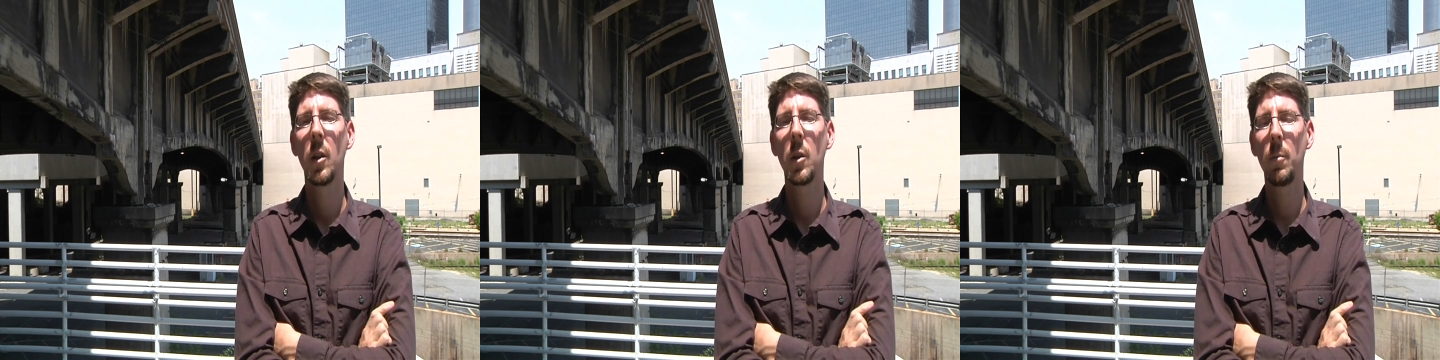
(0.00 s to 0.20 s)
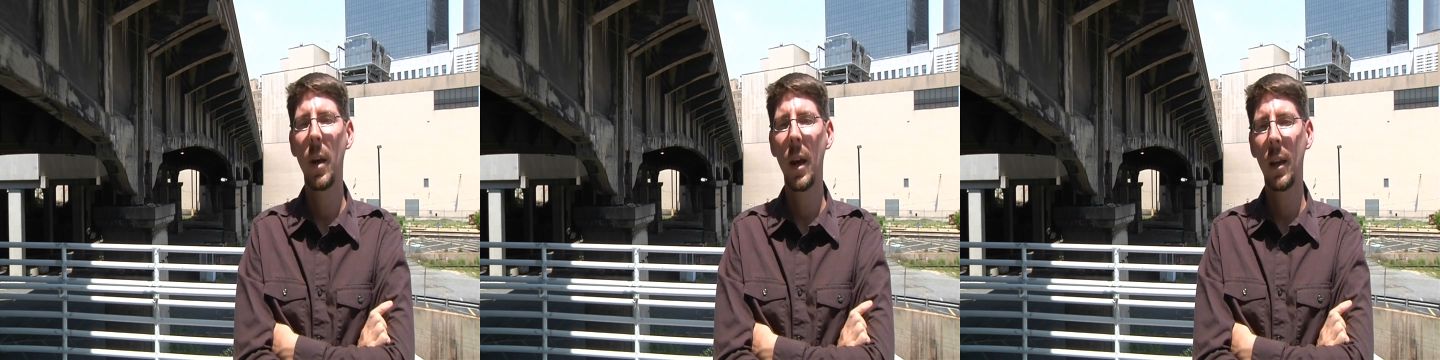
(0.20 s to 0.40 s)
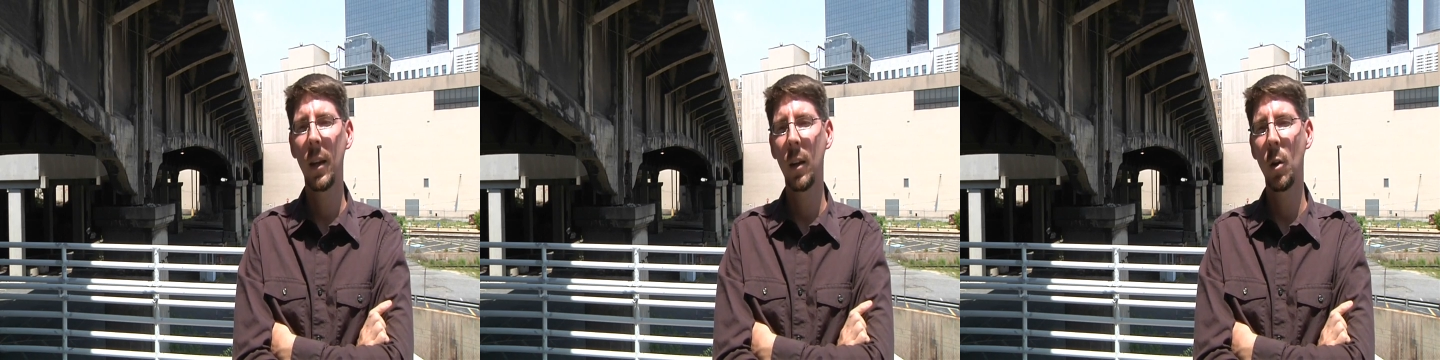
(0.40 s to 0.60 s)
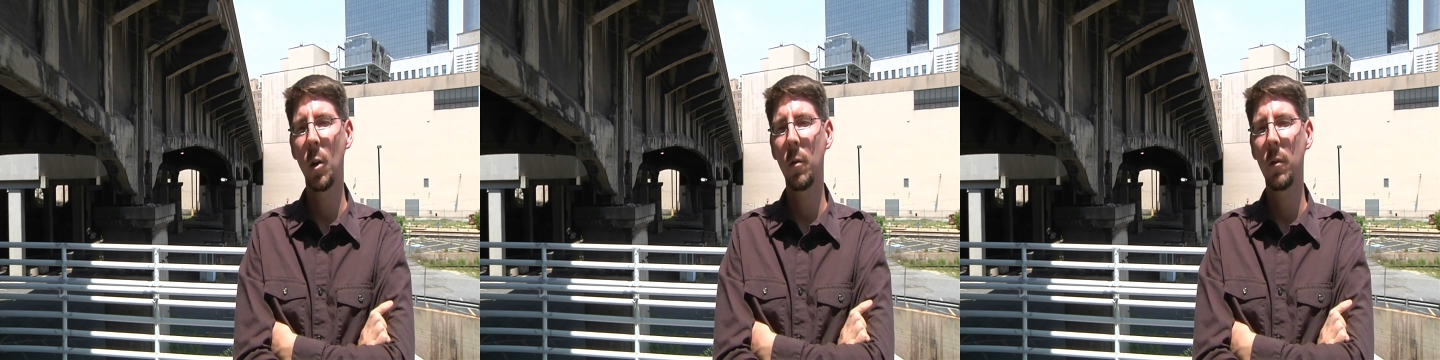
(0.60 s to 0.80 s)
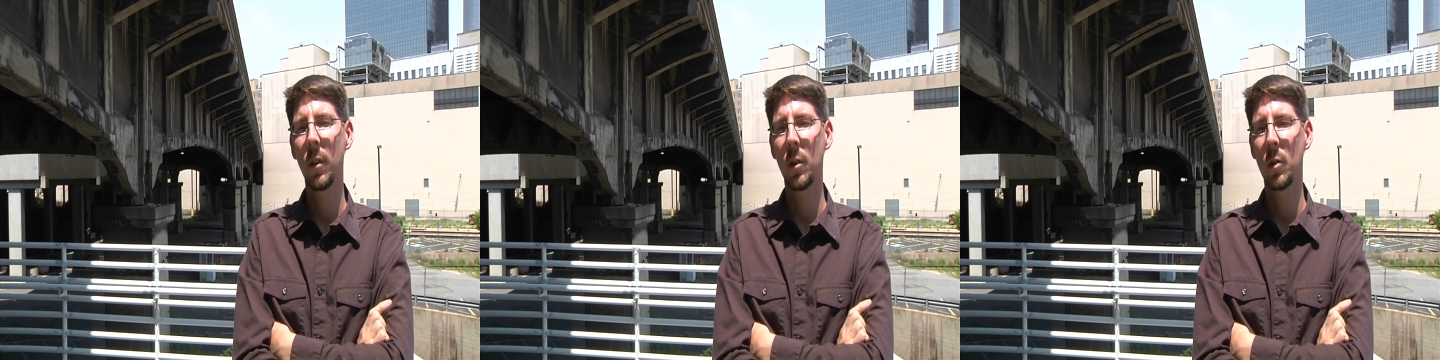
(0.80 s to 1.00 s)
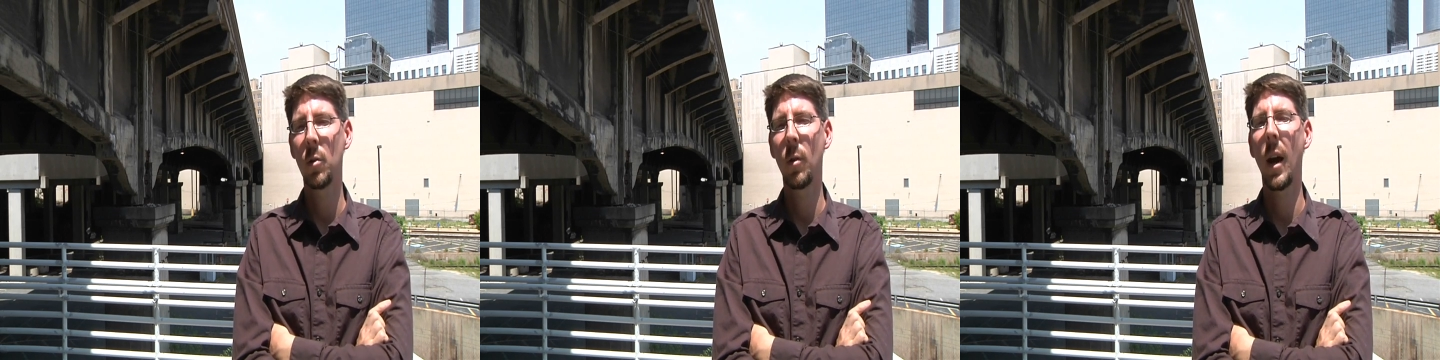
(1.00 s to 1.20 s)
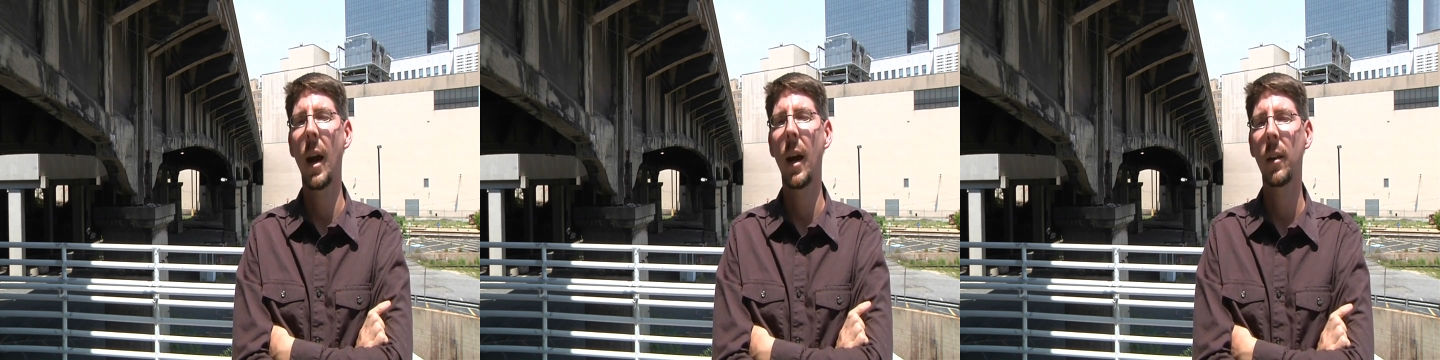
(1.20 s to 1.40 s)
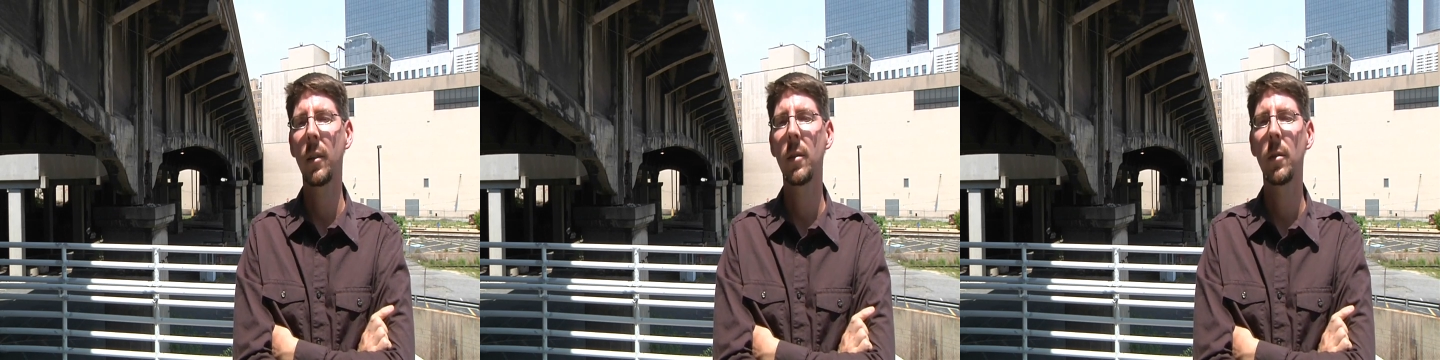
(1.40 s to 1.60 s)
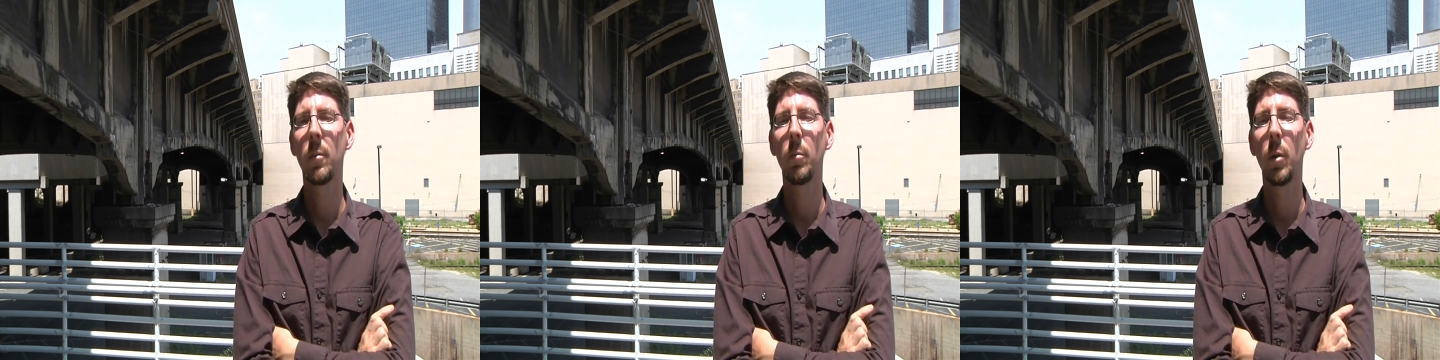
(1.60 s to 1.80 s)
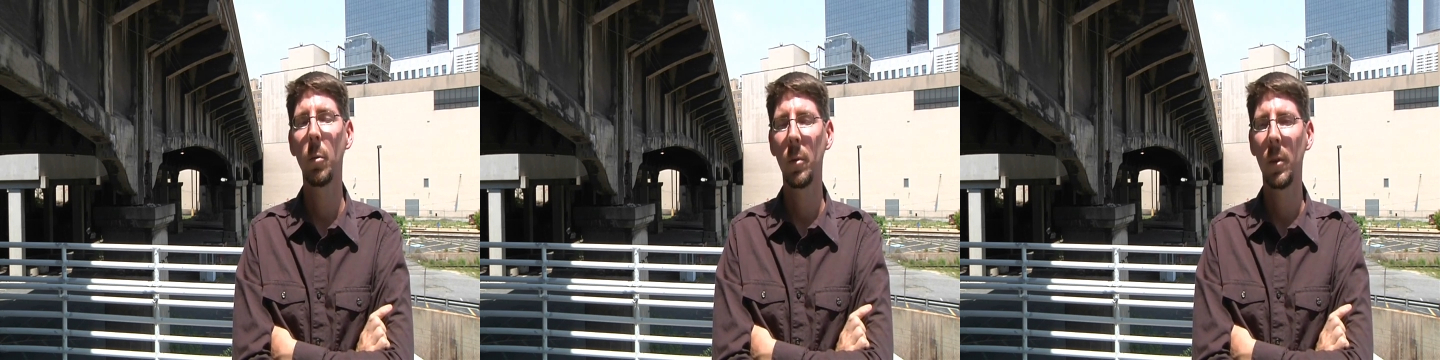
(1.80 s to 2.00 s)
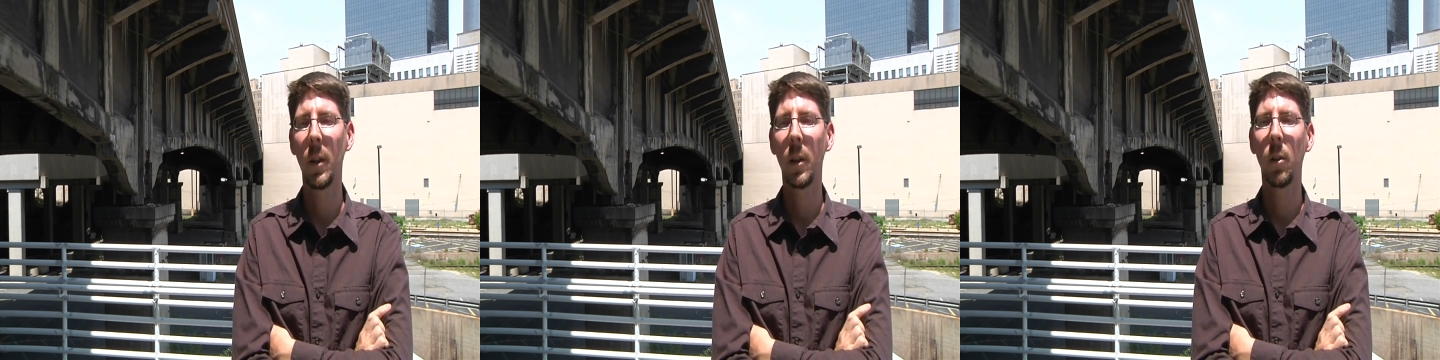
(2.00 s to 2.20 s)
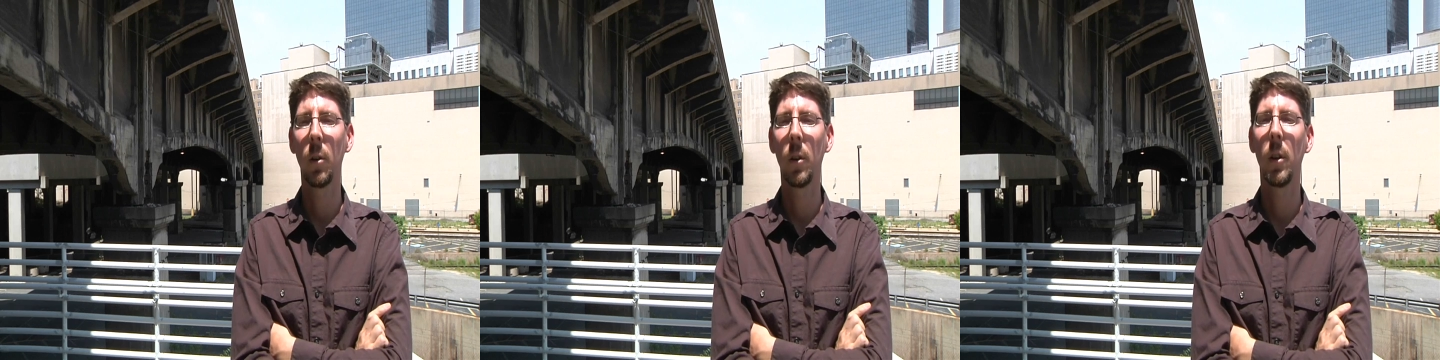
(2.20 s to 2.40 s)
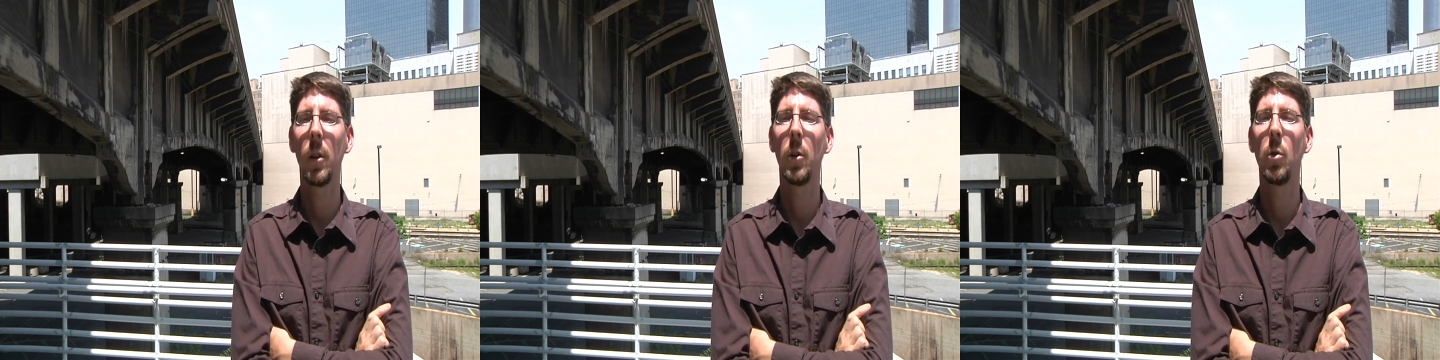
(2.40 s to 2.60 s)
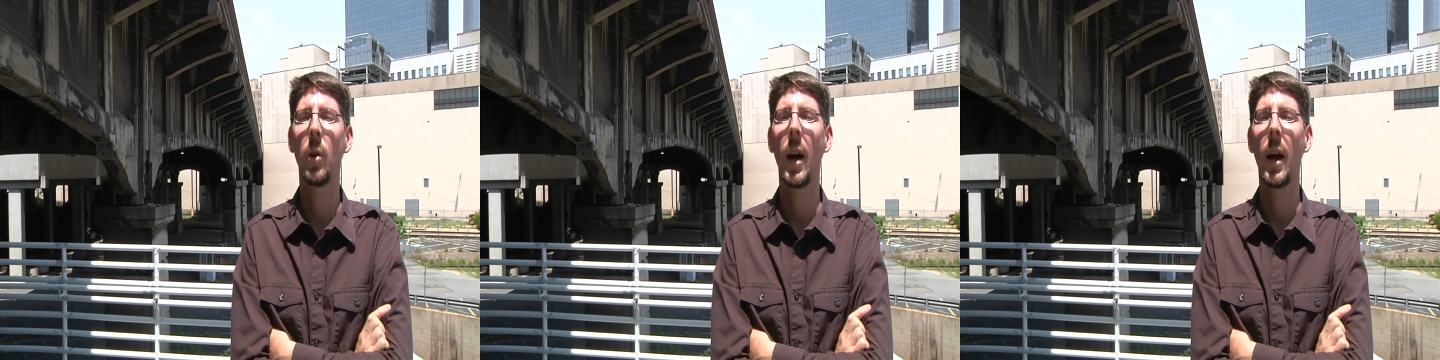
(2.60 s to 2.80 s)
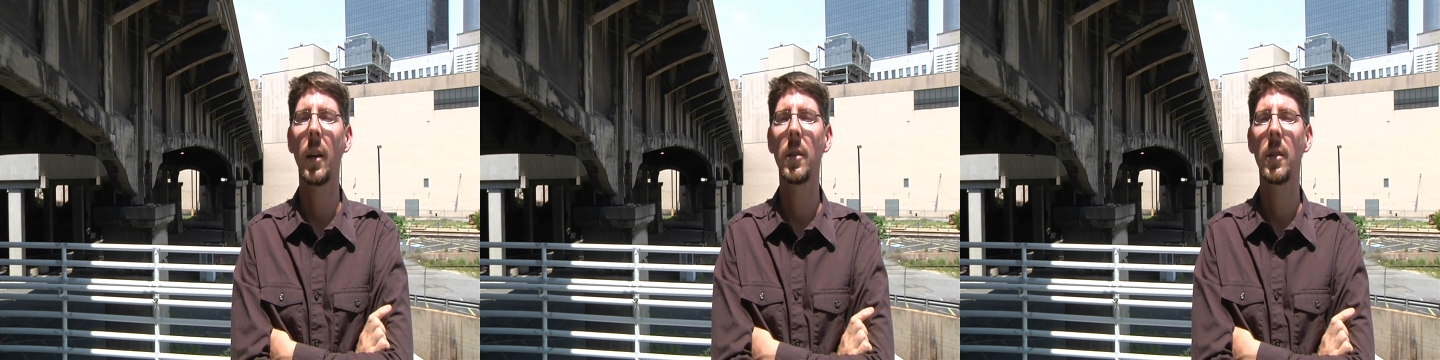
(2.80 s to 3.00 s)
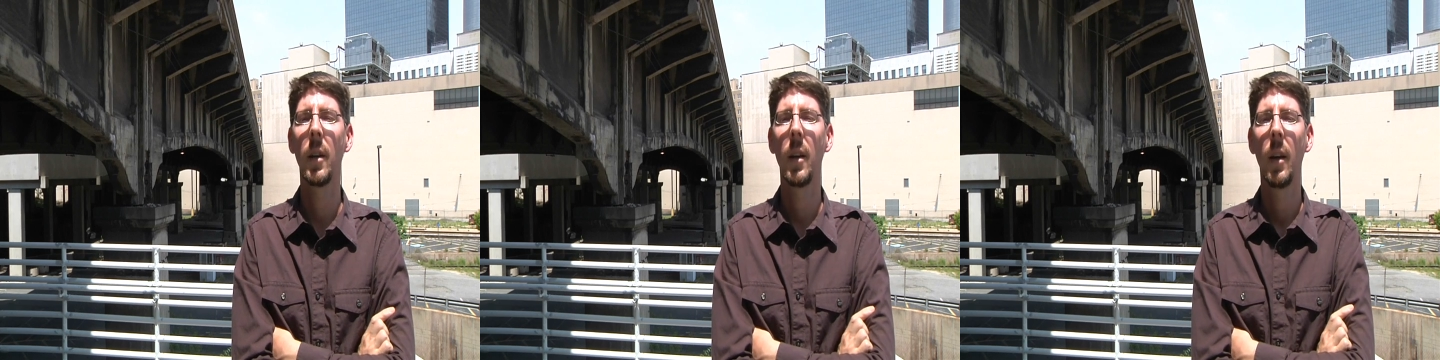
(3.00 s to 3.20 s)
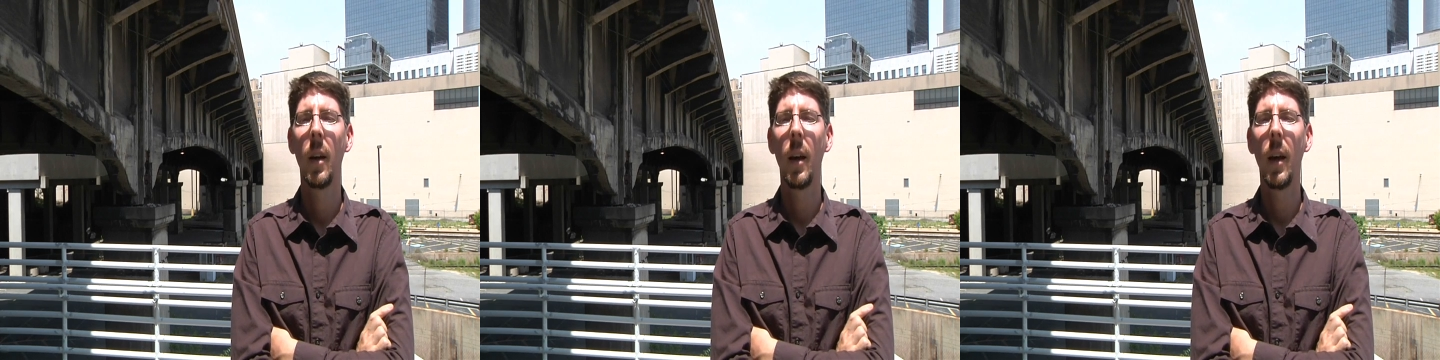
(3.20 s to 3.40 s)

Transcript: spanning over the tracks, perpendicular to the tracks.